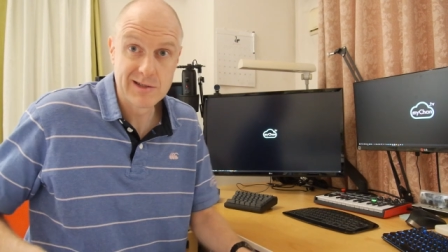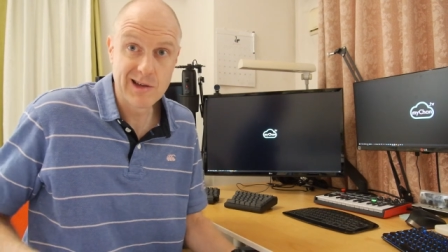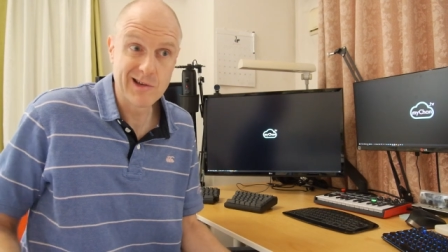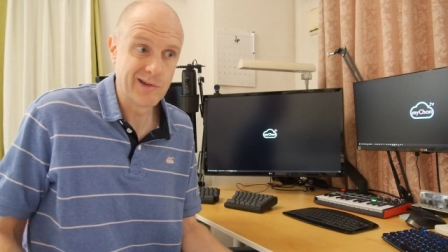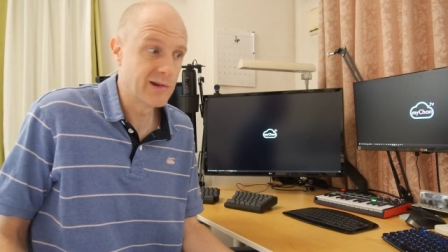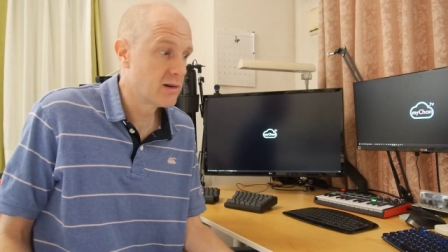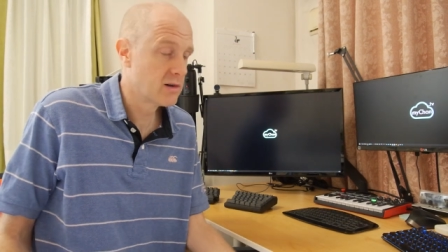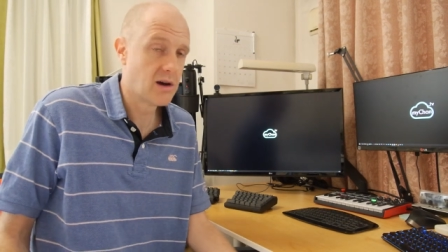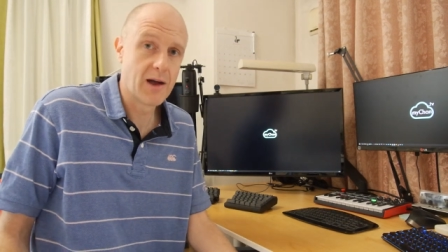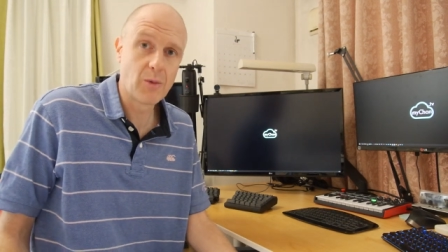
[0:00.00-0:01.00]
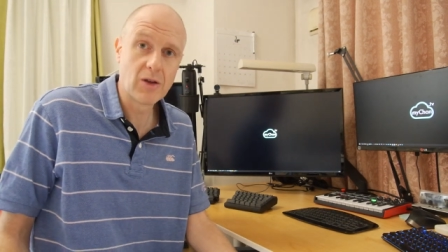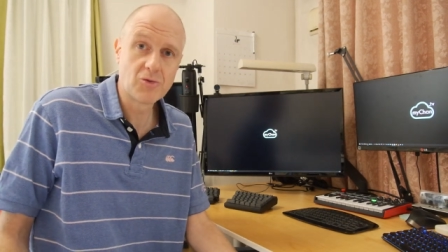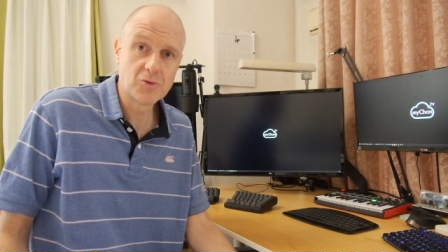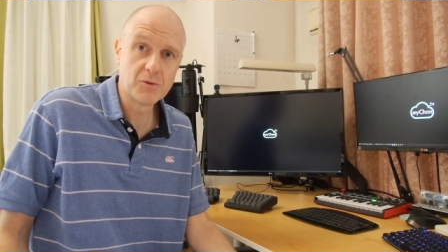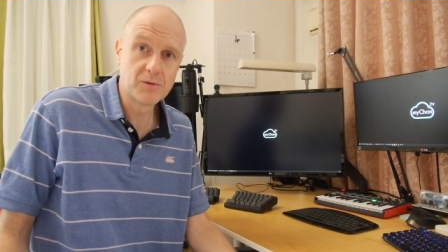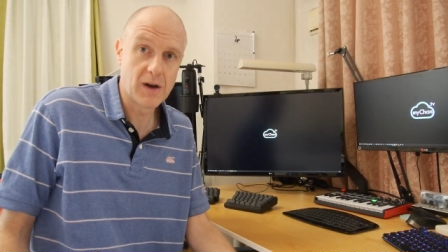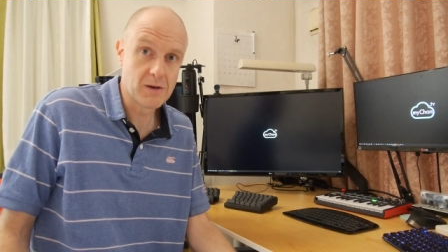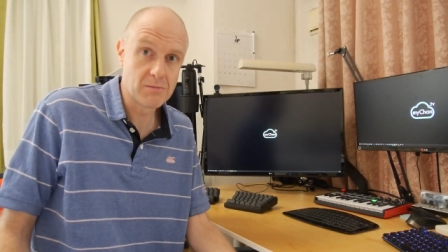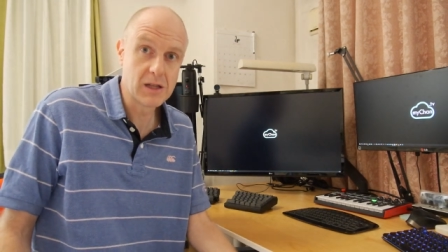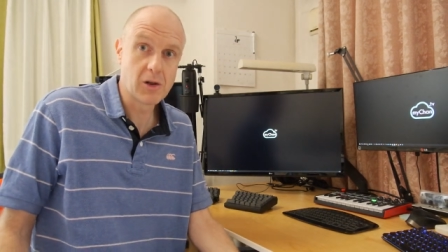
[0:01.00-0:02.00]
So I went to
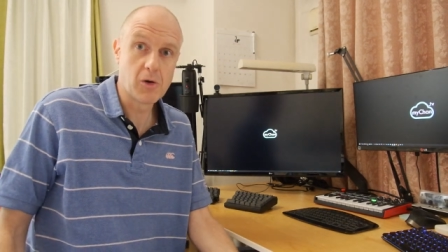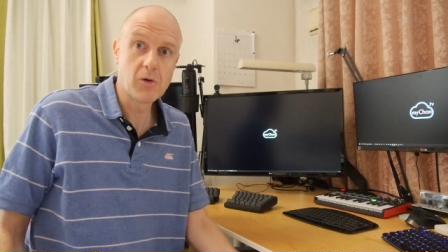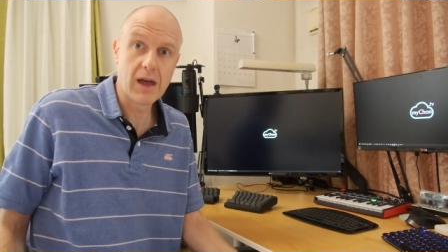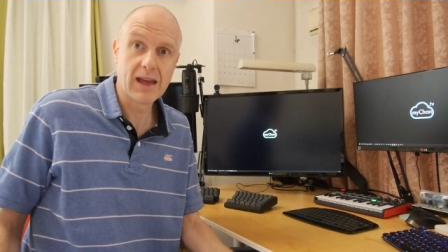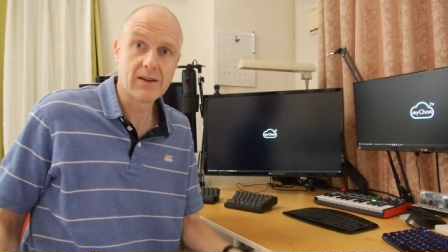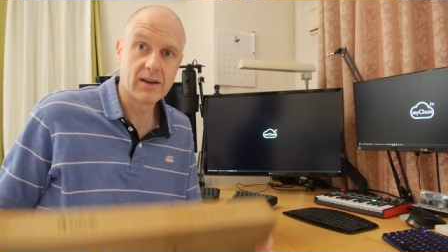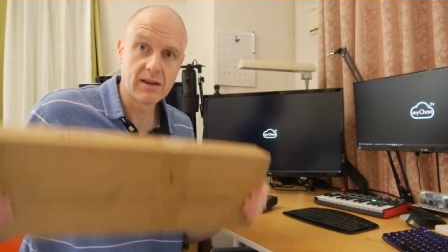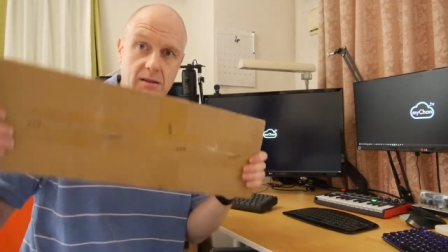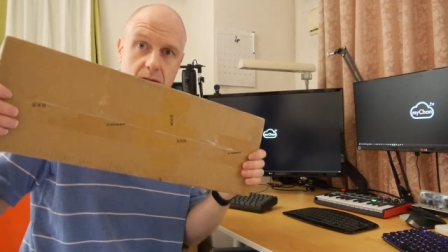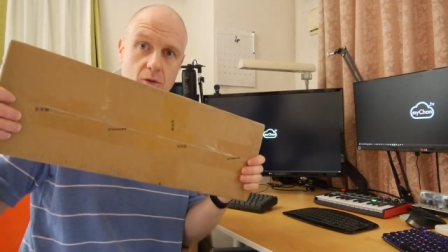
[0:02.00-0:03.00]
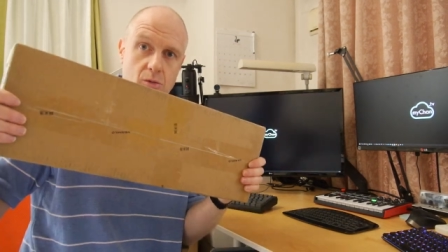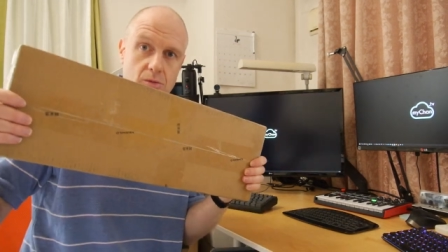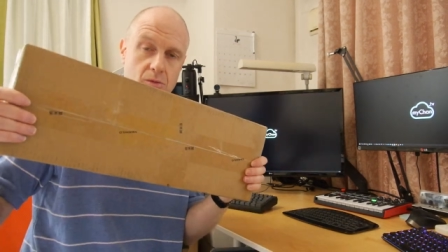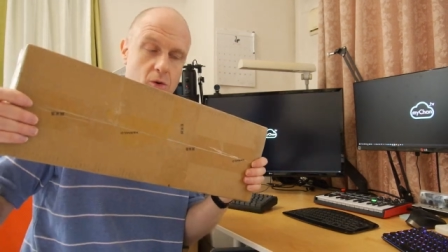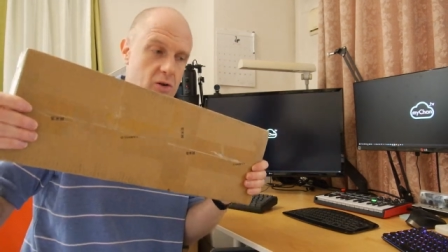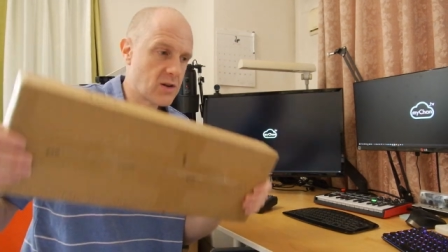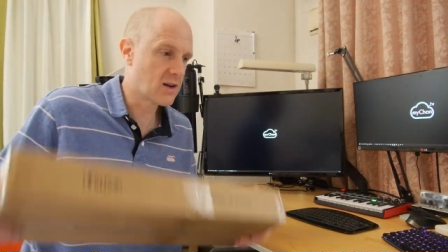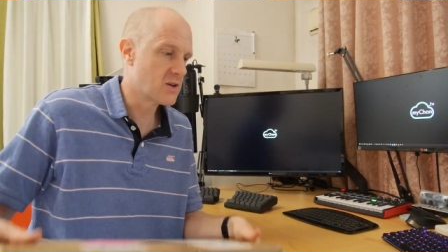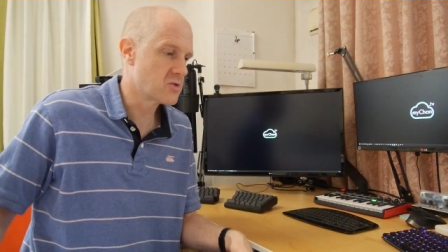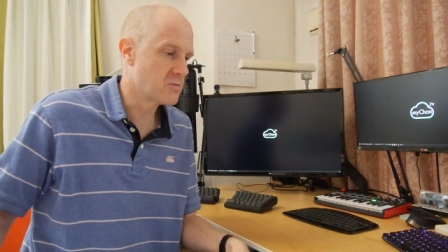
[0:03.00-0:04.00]
Varmilo and I ordered a
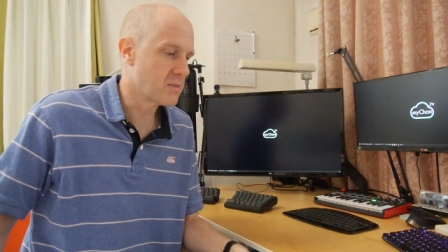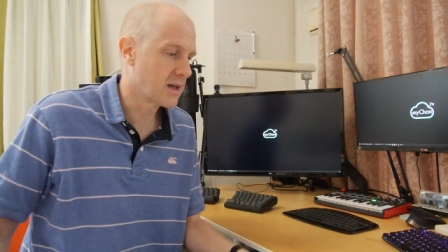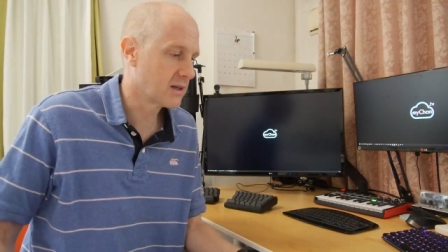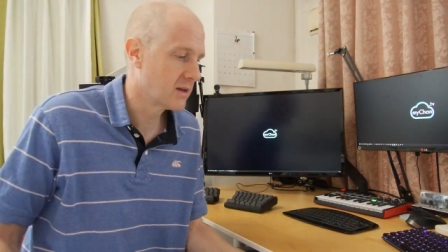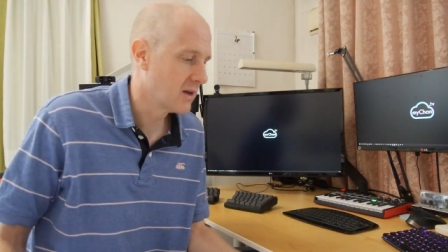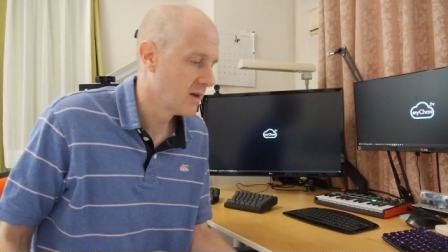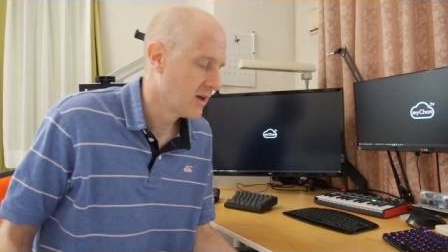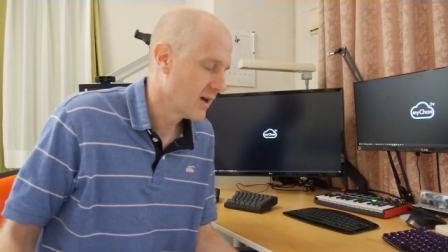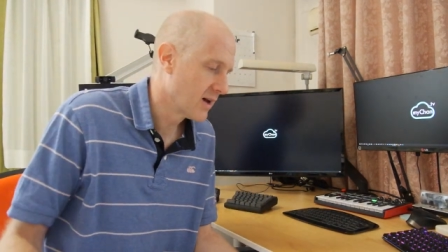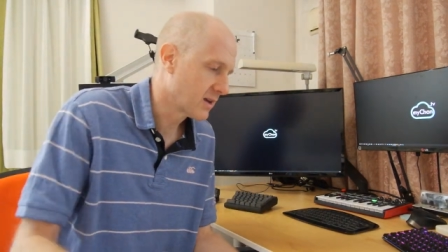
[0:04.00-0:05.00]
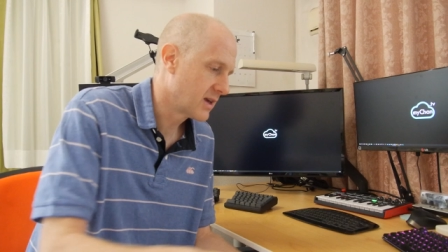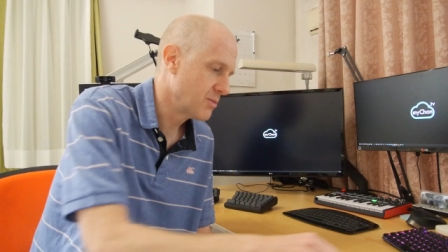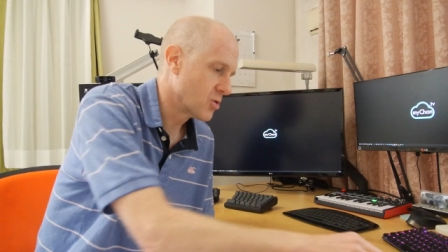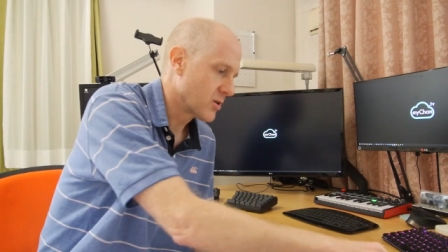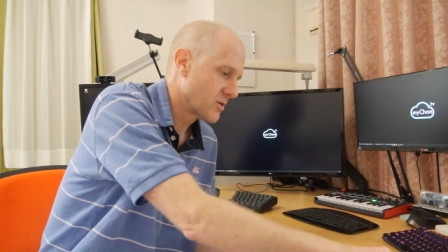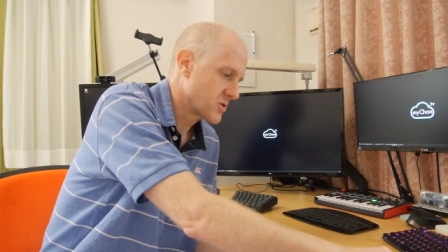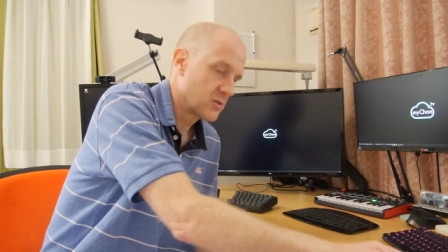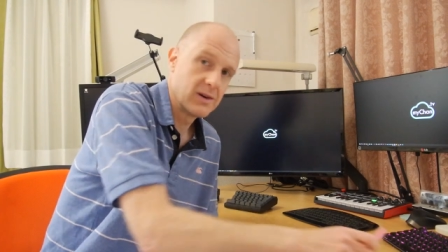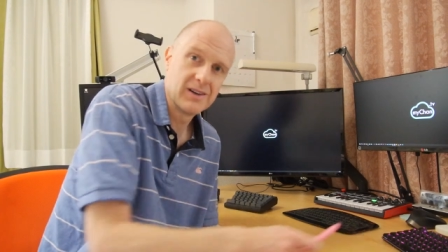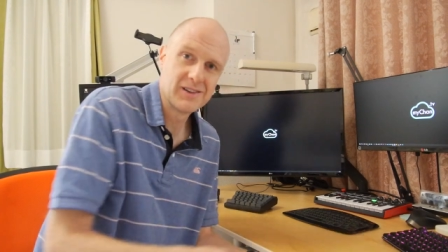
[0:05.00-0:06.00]
custom-made keyboard.
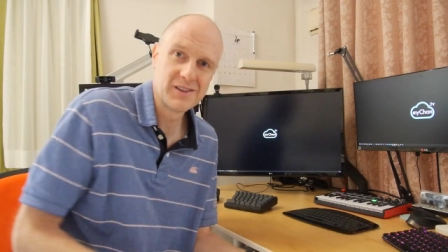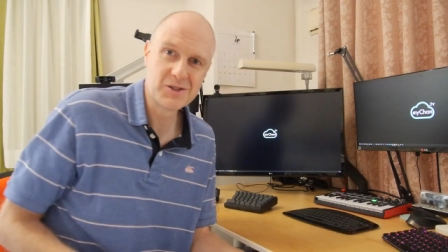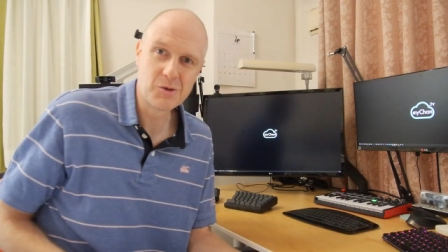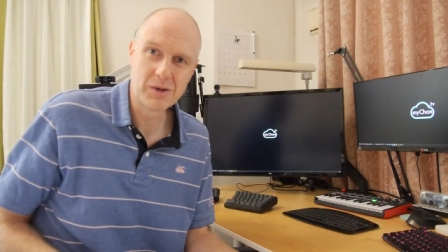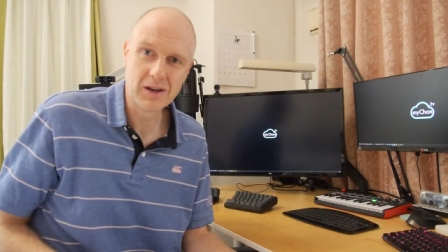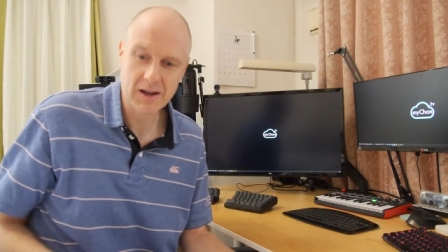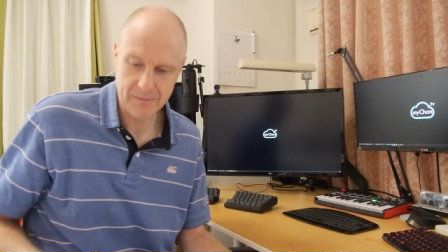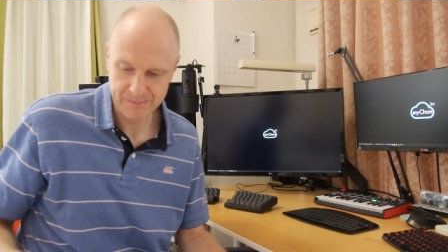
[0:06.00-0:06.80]
So let's open it up.